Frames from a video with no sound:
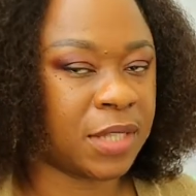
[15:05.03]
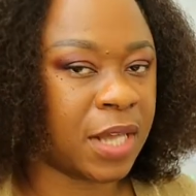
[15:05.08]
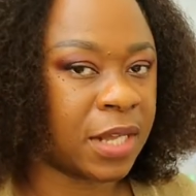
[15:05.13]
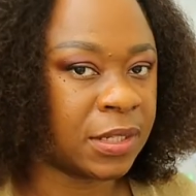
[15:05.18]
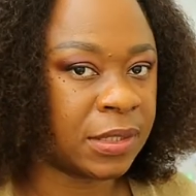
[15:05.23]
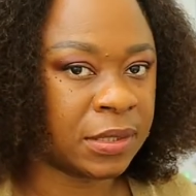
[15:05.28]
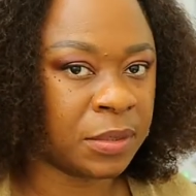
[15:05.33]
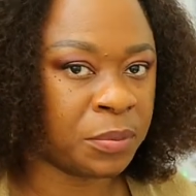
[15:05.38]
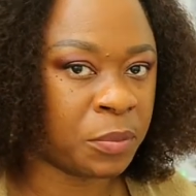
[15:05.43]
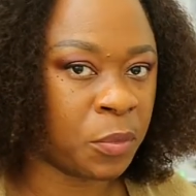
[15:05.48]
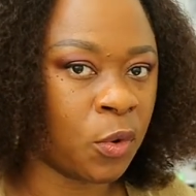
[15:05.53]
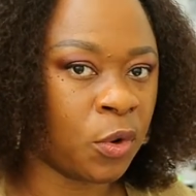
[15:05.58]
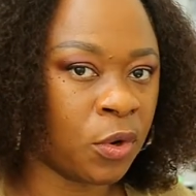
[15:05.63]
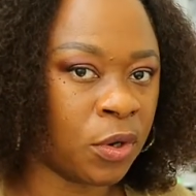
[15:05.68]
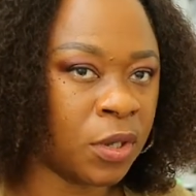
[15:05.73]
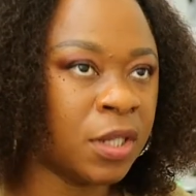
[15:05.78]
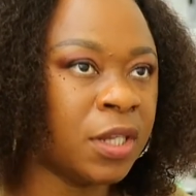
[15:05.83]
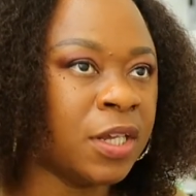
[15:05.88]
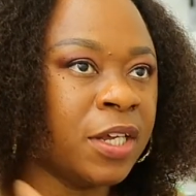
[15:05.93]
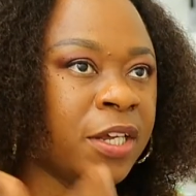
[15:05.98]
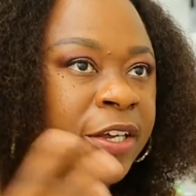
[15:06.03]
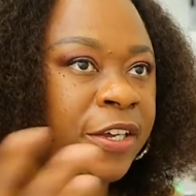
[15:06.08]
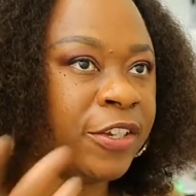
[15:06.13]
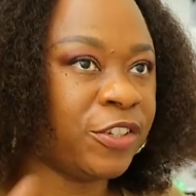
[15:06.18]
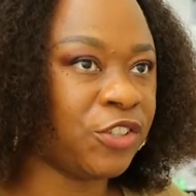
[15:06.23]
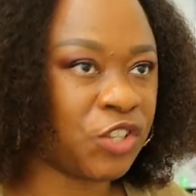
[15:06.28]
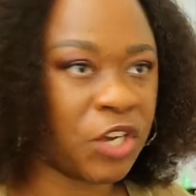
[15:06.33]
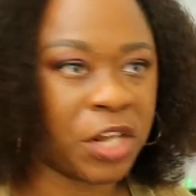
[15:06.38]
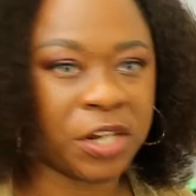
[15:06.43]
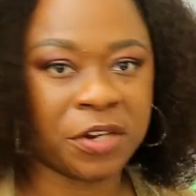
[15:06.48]
That's the more
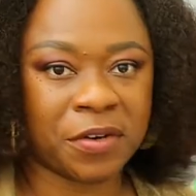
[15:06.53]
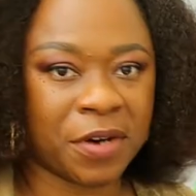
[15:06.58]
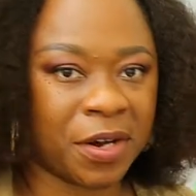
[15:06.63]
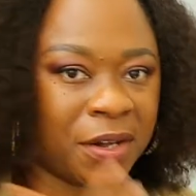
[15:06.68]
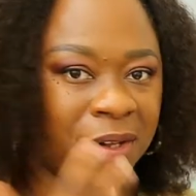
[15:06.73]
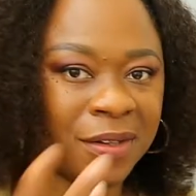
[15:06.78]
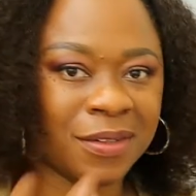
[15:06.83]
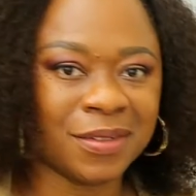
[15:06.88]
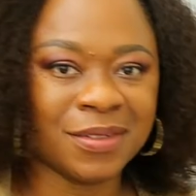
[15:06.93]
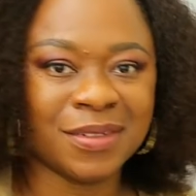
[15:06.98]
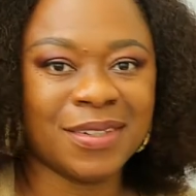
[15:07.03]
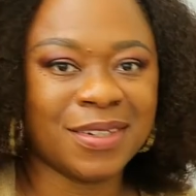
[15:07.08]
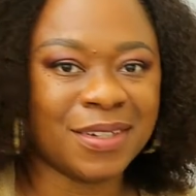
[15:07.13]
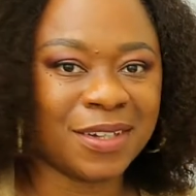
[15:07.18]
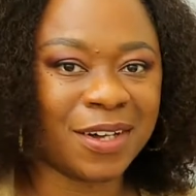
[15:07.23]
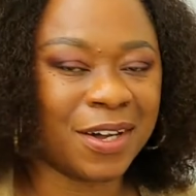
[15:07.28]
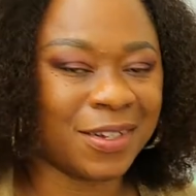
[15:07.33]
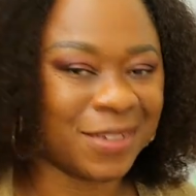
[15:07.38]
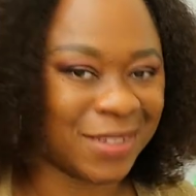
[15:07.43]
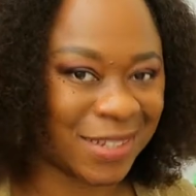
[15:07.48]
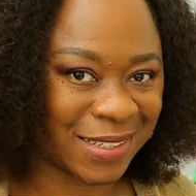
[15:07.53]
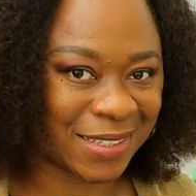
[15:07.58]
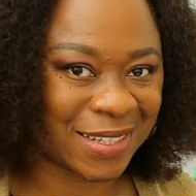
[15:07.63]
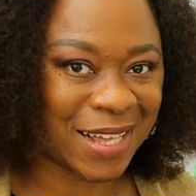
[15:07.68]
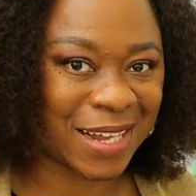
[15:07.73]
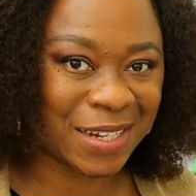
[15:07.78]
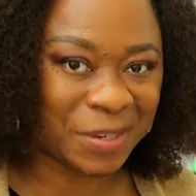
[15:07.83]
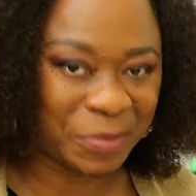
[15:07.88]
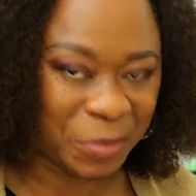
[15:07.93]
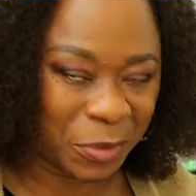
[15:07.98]
general,
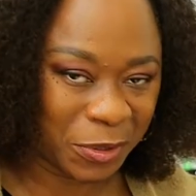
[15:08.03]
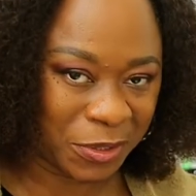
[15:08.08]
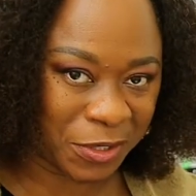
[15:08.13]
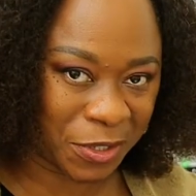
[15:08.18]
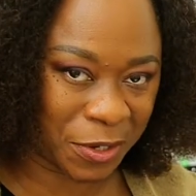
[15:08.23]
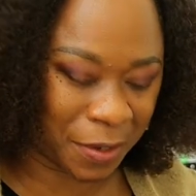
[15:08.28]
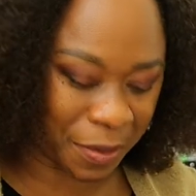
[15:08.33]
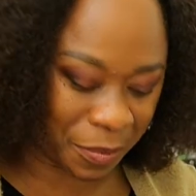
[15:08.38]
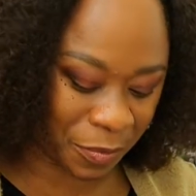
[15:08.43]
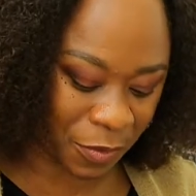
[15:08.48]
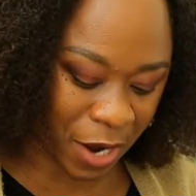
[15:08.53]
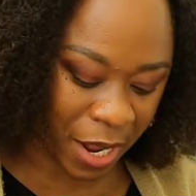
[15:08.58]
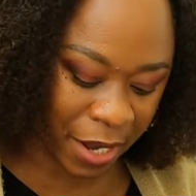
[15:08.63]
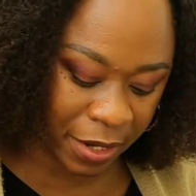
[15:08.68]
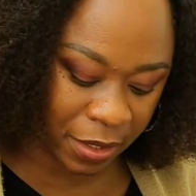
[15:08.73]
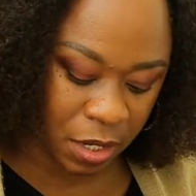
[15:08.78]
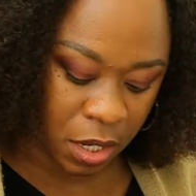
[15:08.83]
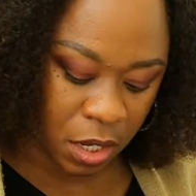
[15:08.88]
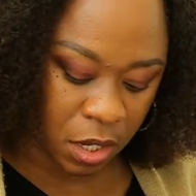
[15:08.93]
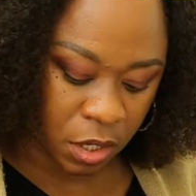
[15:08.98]
understandable term, right?